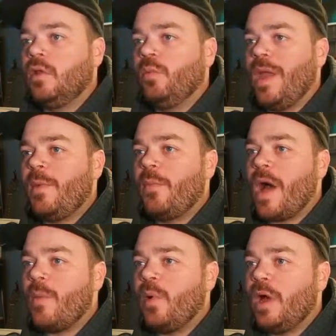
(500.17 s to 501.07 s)
Baby
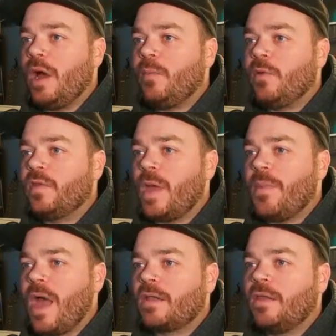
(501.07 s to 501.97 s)
pop up, there's that
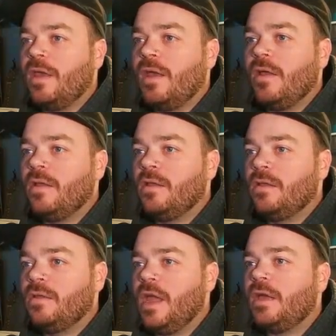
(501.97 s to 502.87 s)
back tail.
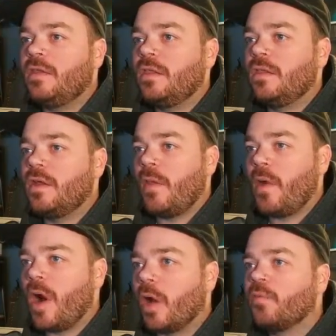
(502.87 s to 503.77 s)
Nice, got the
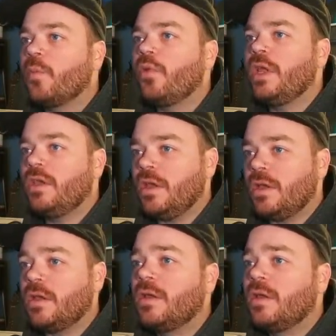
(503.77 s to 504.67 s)
hard flip pretty
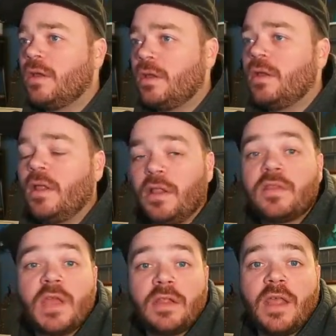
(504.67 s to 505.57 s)
good.
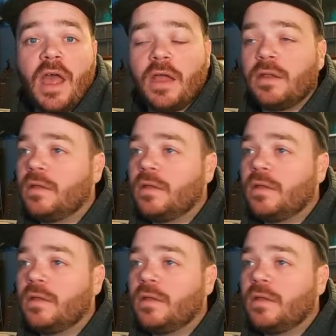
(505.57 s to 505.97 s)
Let's take that.